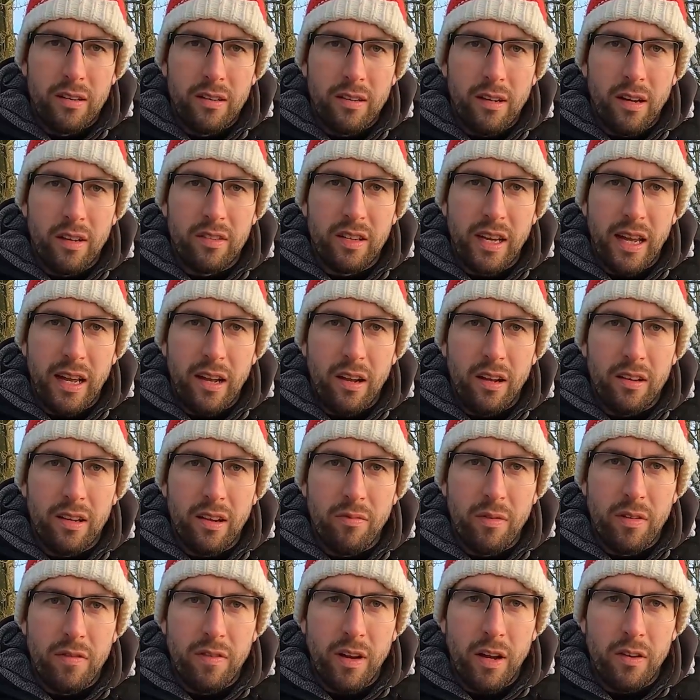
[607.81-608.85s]
Like I say, I like to
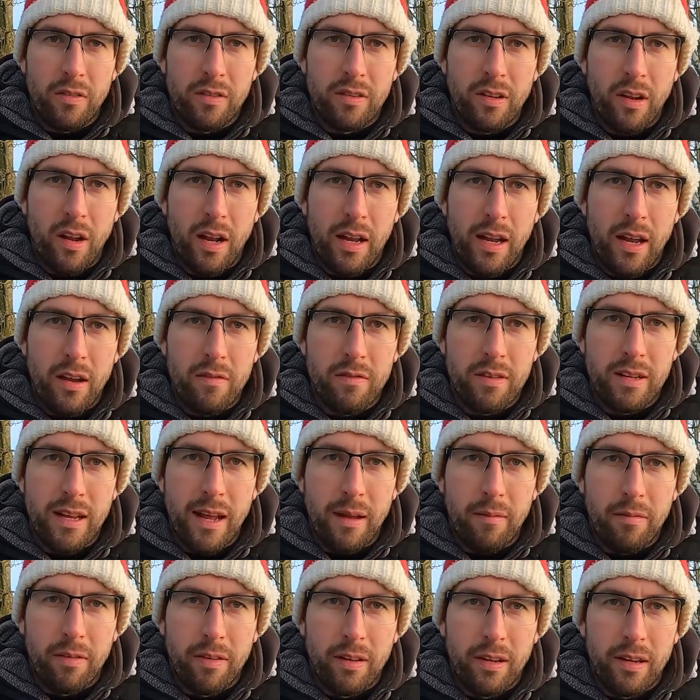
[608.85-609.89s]
have my float slightly over
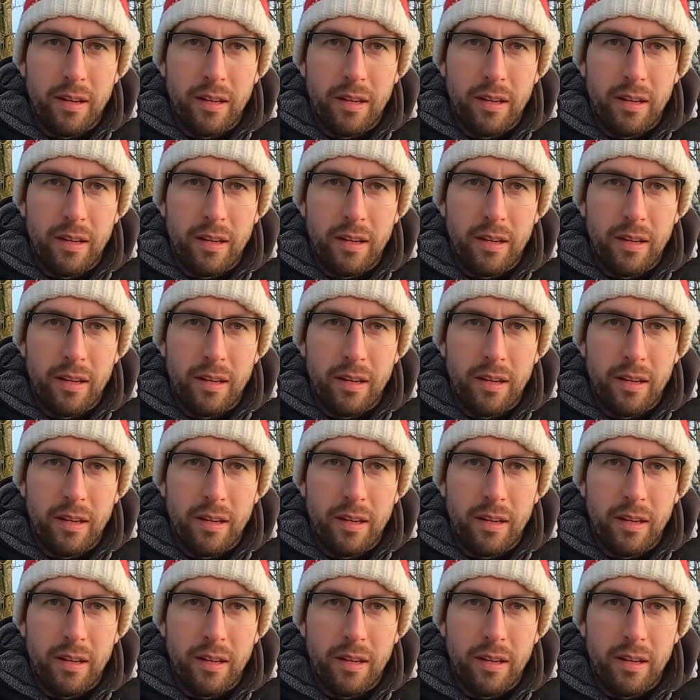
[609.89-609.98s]
depth.